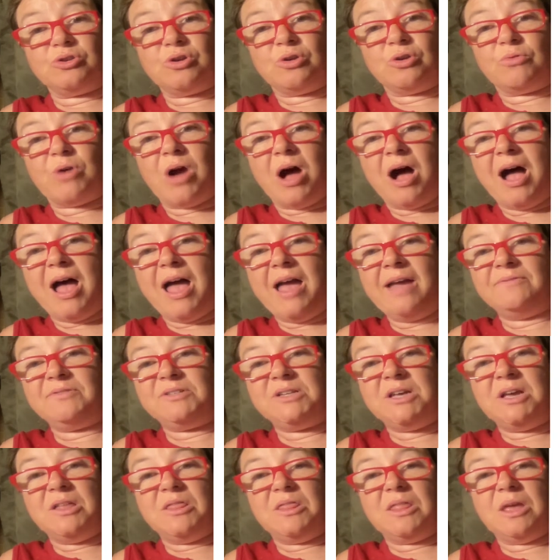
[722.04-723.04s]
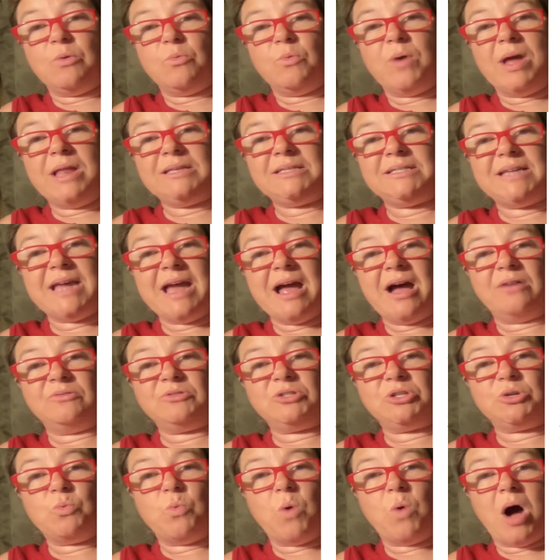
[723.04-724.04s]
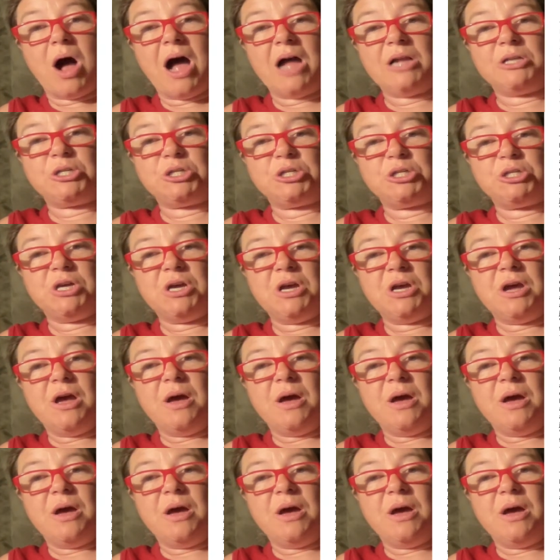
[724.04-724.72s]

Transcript: arrived, they went down to watch.